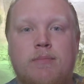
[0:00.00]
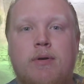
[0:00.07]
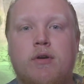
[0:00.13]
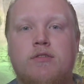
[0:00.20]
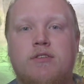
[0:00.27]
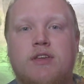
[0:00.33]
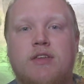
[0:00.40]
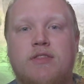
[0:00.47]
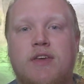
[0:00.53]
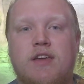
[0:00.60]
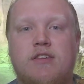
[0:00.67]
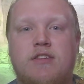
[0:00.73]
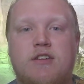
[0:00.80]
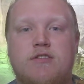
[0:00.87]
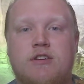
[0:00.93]
posting
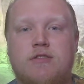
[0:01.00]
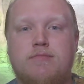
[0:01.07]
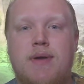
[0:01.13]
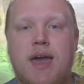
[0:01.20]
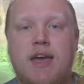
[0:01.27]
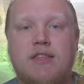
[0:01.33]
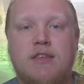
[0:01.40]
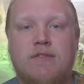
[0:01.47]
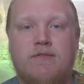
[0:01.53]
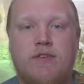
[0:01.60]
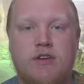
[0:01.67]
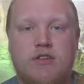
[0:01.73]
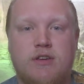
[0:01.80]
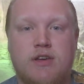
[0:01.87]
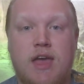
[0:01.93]
things such as magnet
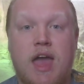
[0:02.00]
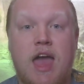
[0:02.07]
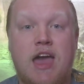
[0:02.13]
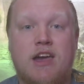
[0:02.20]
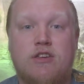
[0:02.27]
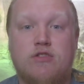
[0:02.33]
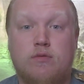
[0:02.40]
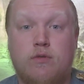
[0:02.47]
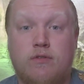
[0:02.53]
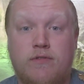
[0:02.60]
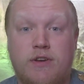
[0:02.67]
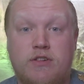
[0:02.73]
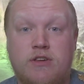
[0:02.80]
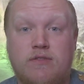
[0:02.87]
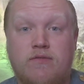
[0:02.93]
fishing, actual
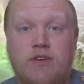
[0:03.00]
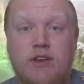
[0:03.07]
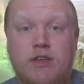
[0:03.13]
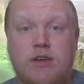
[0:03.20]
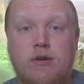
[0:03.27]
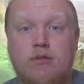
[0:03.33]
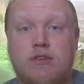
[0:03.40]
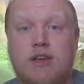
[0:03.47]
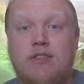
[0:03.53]
fishing videos.